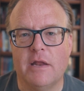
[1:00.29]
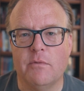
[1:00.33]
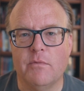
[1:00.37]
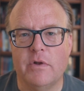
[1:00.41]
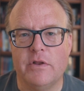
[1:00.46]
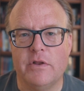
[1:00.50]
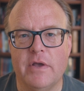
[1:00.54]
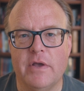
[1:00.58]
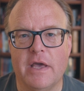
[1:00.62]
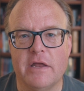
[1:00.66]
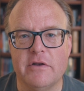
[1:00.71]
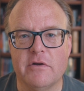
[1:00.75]
And
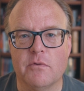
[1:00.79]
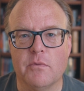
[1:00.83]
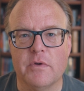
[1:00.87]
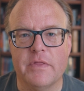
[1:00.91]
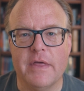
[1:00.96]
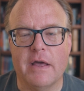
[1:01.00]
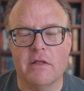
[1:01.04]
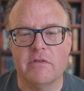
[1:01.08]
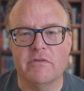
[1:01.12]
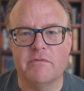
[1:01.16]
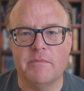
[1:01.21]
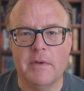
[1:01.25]
enter
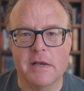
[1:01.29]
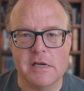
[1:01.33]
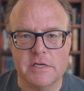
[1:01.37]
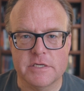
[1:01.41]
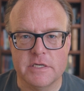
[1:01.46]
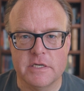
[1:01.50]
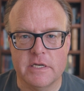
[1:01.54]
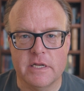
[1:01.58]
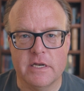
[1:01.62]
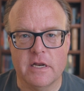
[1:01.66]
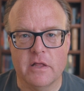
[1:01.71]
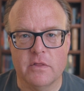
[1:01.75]
without
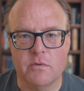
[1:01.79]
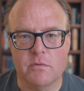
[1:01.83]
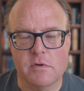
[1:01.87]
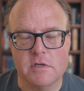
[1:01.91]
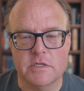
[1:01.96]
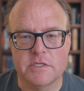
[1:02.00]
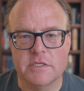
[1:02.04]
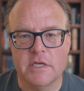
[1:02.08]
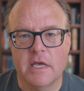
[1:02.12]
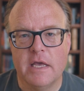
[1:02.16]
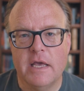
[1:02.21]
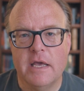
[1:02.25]
inspection, in other
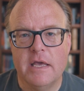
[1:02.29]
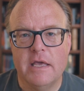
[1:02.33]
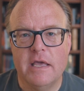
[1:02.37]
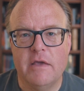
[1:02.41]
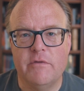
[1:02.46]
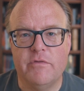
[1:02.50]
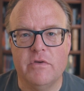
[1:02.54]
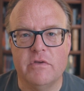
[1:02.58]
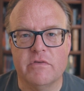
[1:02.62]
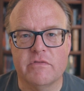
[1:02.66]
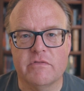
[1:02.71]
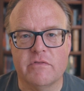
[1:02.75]
words,
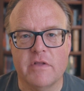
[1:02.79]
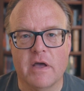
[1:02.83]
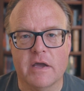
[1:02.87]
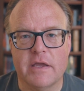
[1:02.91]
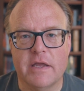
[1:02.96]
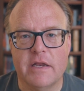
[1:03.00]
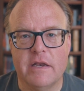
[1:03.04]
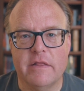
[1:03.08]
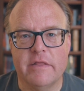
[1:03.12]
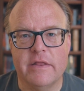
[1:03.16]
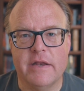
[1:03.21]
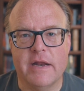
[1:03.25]
if you
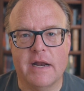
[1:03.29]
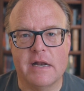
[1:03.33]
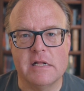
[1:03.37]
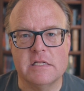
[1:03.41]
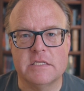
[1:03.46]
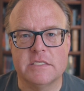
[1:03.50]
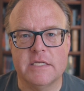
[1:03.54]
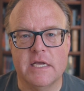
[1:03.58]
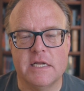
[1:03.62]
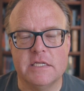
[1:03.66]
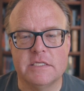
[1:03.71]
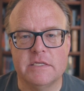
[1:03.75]
snuck into the
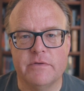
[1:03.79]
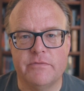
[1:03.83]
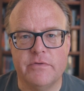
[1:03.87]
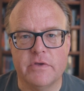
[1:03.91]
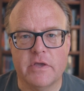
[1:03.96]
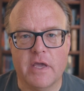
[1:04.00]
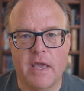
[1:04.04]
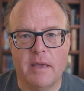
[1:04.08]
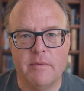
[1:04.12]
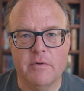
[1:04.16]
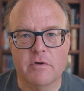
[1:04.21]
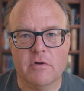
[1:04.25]
United States, if
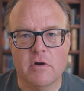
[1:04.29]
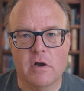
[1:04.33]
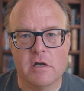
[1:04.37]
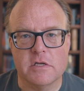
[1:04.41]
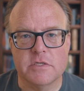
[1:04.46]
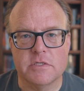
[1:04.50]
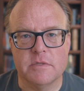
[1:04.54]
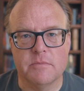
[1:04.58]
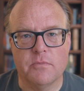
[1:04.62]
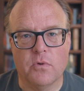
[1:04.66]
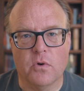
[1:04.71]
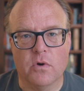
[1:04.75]
you came
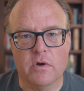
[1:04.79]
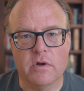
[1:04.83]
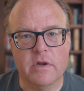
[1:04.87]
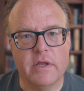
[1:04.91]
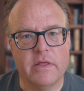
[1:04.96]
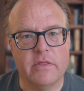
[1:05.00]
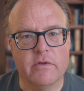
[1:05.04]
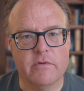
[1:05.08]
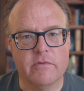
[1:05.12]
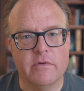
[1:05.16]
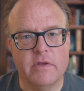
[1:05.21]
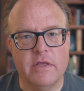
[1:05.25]
across the border
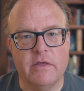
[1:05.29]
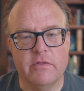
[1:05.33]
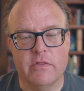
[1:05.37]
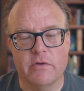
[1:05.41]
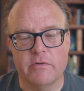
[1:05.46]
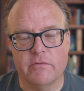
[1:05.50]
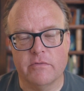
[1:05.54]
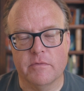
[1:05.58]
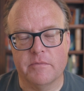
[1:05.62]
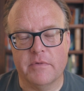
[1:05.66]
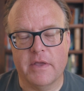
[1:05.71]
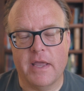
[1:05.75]

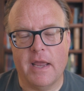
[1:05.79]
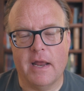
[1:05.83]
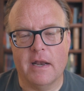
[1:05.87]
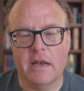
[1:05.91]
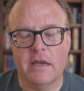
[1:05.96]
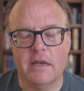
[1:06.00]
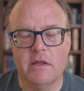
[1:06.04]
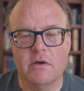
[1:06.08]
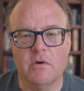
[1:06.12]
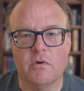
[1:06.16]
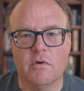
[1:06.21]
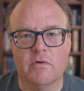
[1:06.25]
either from
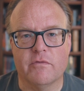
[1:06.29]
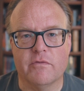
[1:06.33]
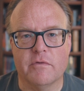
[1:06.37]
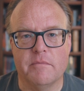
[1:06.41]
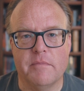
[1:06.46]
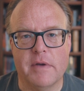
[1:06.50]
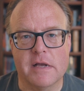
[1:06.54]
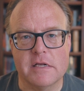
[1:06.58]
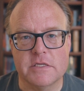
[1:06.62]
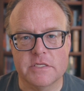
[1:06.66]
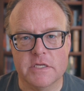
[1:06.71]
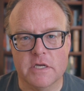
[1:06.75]
Canada or
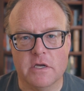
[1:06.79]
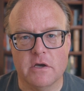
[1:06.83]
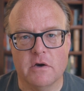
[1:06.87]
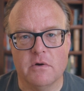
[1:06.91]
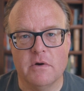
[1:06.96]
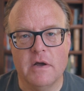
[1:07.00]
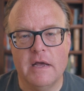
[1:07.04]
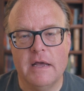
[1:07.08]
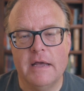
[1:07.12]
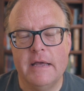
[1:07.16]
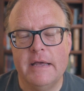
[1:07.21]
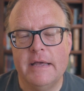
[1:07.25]
from
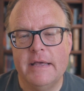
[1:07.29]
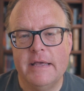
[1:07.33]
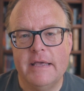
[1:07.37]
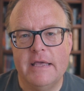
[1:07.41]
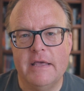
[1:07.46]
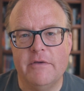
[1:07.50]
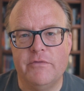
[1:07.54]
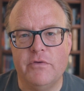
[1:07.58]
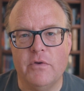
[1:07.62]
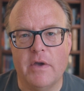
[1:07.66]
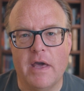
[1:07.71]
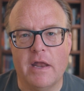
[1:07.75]
Mexico,
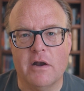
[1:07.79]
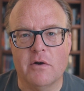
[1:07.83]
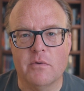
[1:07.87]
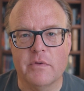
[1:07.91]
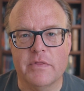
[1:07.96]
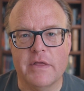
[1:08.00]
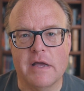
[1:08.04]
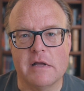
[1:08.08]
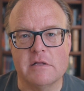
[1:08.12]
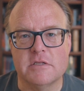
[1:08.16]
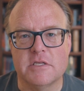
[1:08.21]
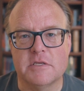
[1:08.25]
if you entered
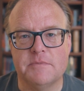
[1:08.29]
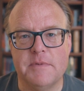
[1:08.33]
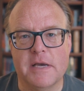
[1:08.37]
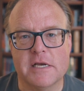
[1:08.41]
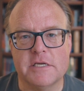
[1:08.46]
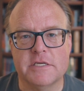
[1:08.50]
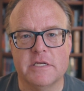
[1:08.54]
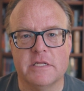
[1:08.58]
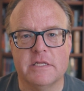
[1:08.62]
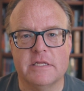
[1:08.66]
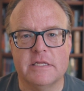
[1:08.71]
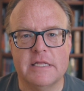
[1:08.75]
without
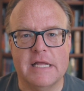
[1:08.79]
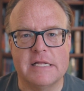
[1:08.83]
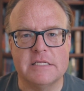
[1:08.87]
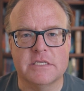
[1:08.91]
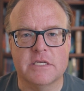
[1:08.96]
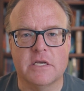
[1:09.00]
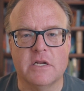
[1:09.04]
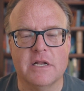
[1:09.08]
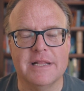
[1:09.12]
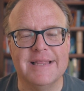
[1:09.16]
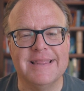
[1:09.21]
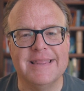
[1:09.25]
inspection,
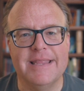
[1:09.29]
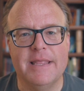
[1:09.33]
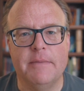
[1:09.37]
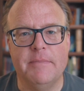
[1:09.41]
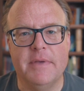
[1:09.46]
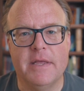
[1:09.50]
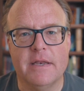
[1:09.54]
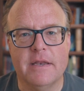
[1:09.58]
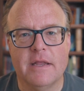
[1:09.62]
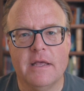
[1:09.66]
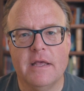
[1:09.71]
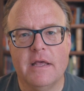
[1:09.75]
that's going to
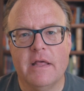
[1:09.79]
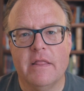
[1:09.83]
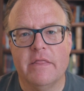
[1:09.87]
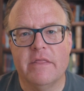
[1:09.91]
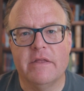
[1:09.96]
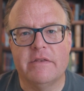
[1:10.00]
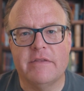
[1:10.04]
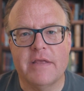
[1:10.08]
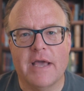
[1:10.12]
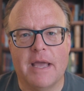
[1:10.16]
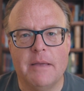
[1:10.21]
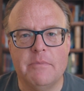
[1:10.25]
limit
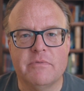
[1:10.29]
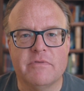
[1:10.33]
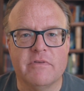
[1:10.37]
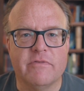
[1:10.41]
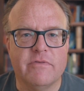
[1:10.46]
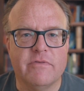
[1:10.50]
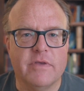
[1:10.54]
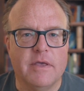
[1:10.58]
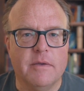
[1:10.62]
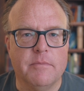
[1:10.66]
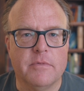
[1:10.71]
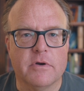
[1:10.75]
the types
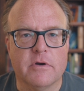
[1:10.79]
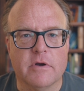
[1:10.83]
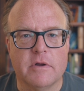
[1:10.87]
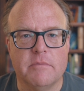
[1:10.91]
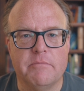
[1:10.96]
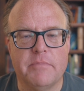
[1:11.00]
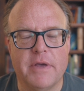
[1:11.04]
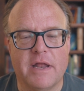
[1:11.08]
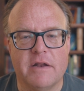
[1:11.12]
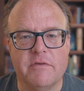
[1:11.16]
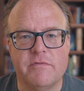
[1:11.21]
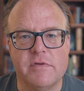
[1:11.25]
of
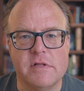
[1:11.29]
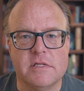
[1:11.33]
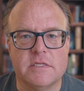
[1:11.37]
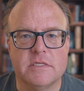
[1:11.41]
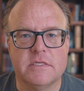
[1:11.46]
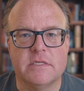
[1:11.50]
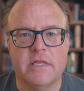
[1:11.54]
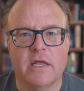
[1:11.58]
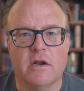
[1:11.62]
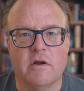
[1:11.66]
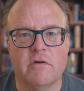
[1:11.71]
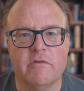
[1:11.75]
immigrant
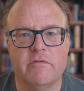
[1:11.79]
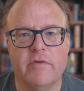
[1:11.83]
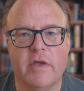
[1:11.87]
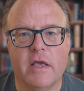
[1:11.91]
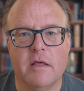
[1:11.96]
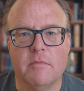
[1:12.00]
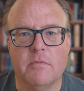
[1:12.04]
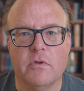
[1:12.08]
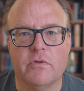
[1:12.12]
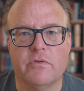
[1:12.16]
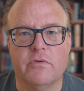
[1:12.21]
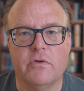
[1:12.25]
benefits that are
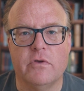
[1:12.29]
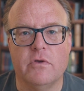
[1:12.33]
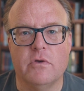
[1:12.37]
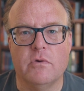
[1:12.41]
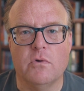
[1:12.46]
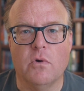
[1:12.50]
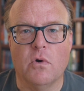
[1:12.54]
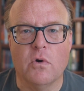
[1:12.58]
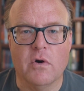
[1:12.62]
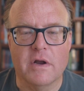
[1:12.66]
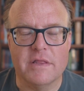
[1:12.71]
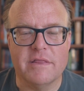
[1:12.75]
available to you,
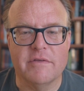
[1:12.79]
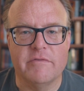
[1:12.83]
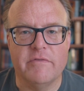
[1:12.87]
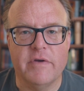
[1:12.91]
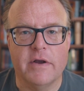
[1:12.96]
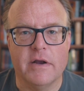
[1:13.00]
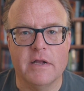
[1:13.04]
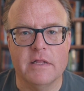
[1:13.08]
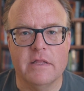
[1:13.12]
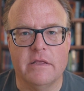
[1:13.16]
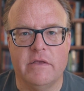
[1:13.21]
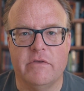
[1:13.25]
or at the
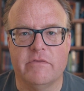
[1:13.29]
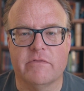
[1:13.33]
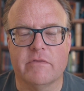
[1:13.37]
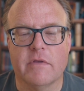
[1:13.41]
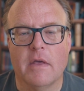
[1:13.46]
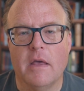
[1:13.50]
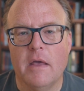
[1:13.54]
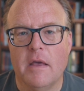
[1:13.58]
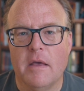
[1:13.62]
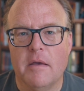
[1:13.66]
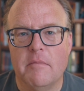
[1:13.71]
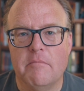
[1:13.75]
very least,
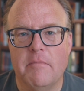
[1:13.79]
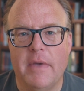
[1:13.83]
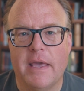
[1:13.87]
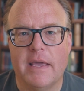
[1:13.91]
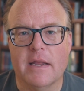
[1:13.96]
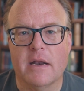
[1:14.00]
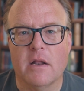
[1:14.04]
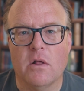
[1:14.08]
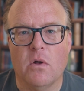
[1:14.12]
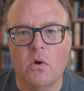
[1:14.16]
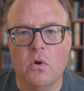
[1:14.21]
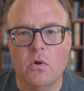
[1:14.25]
make
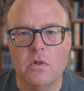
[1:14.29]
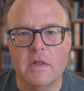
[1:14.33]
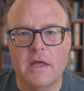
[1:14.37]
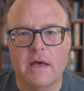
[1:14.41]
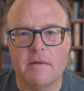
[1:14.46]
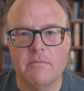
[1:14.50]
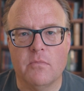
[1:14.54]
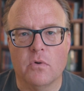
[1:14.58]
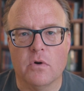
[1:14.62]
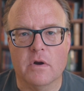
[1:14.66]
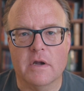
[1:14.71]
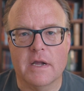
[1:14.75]
it a whole
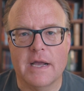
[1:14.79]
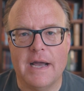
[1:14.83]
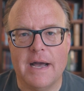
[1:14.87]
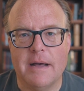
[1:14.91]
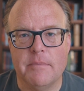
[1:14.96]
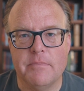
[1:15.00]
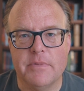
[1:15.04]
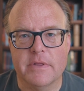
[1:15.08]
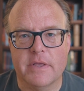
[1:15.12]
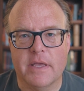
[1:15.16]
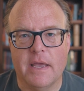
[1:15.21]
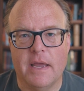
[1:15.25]
lot more
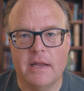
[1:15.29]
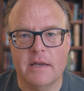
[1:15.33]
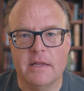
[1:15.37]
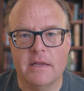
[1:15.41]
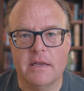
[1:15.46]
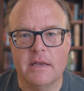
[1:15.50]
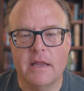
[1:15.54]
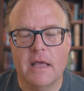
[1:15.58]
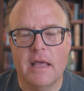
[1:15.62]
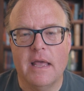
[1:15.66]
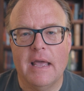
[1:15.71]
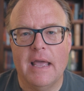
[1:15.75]

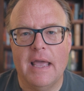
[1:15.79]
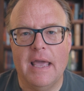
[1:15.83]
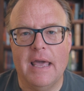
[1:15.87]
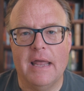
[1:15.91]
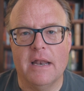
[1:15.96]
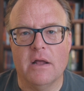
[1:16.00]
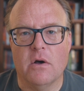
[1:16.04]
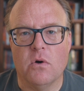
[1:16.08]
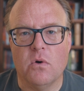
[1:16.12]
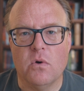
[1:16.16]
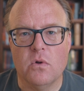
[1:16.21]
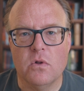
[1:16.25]
complicated
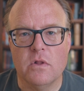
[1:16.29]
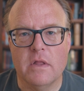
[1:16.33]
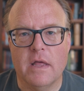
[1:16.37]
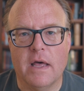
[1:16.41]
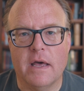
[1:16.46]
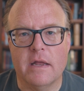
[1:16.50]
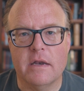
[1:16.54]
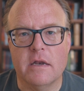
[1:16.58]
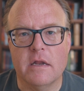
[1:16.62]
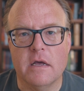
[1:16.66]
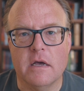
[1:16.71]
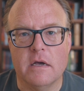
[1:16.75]
and a whole
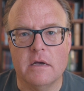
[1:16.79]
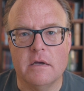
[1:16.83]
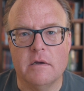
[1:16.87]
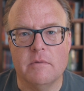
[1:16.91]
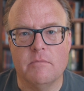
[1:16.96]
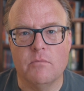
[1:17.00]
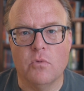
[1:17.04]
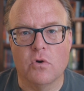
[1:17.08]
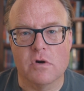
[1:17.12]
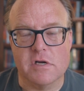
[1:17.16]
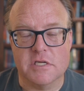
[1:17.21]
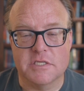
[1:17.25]
lot
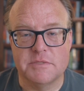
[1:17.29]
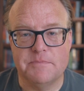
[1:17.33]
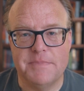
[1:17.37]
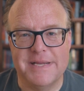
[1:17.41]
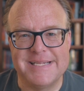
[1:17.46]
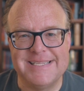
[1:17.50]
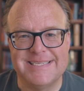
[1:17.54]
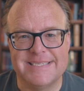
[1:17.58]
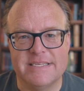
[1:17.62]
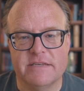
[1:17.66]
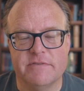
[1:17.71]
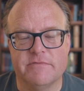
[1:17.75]
more
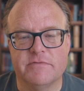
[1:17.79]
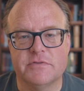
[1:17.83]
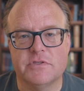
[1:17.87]
expensive.